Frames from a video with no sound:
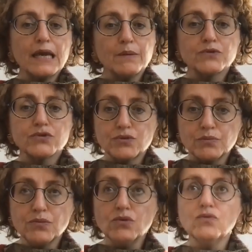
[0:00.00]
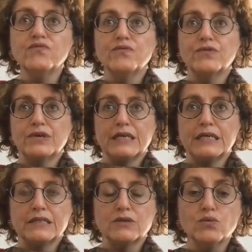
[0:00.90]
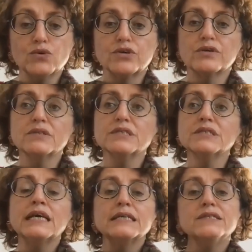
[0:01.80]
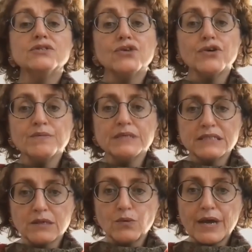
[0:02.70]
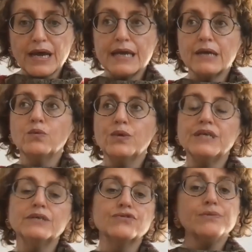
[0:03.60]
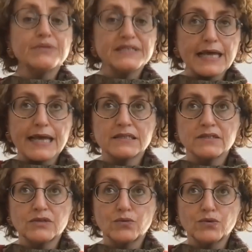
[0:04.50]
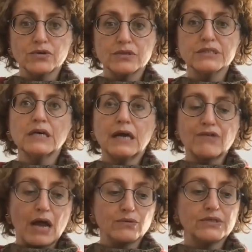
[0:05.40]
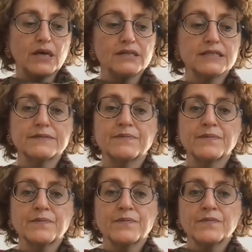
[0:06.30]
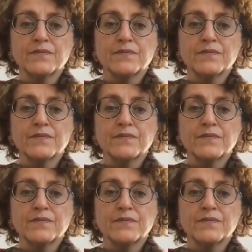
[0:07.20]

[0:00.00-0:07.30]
being able to move in the world determines the way we represent the world around us.